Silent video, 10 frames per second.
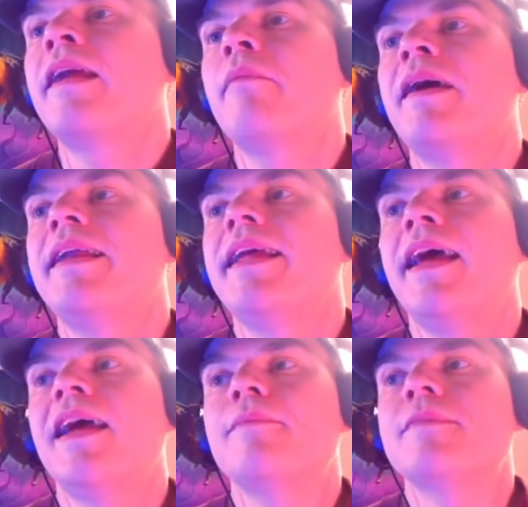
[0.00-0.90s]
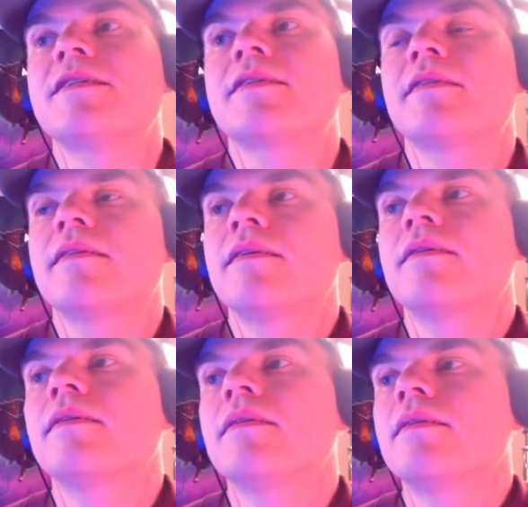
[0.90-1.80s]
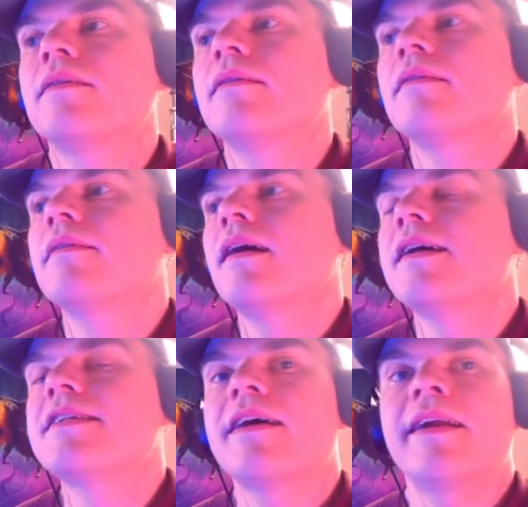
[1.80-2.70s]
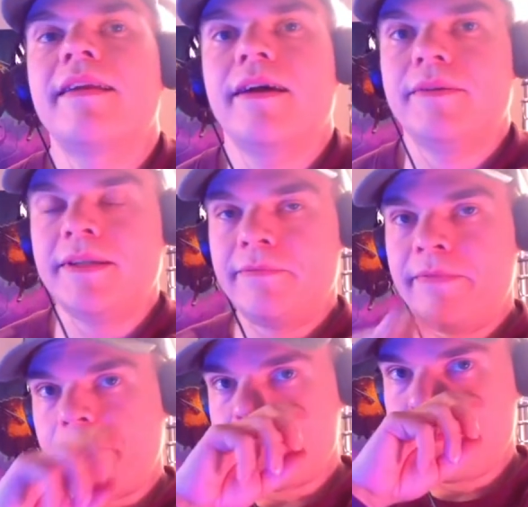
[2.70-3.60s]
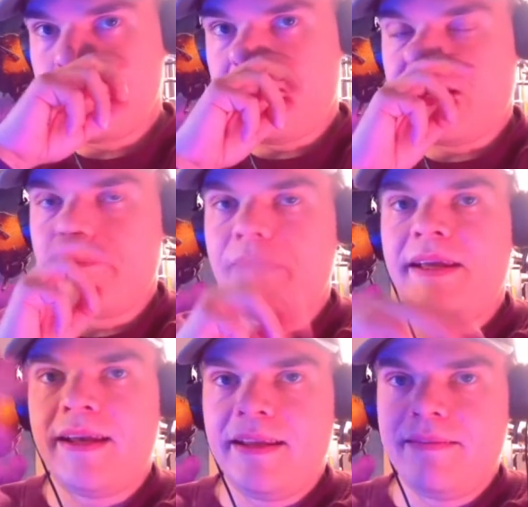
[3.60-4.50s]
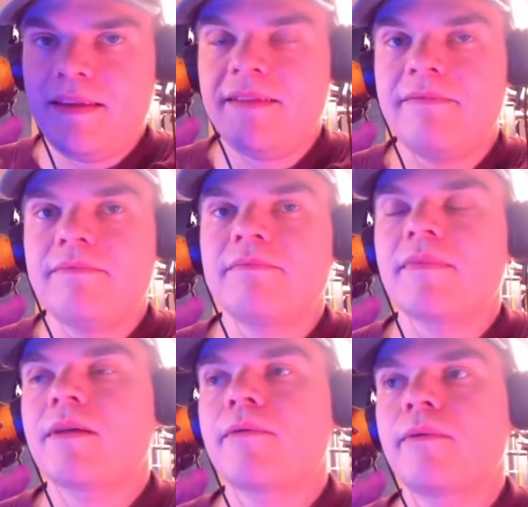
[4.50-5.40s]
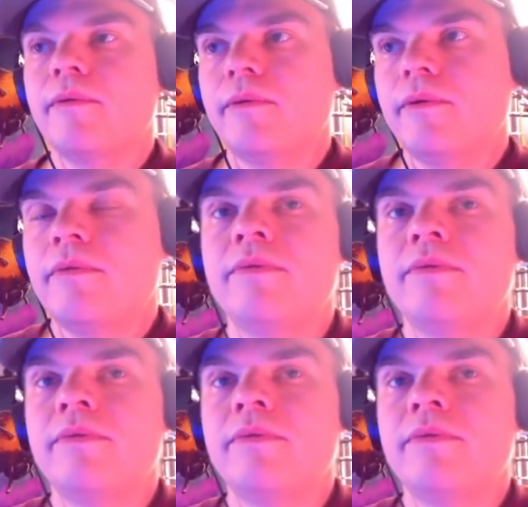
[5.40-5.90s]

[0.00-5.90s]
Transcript: I made games, I started out in a very small company and it grew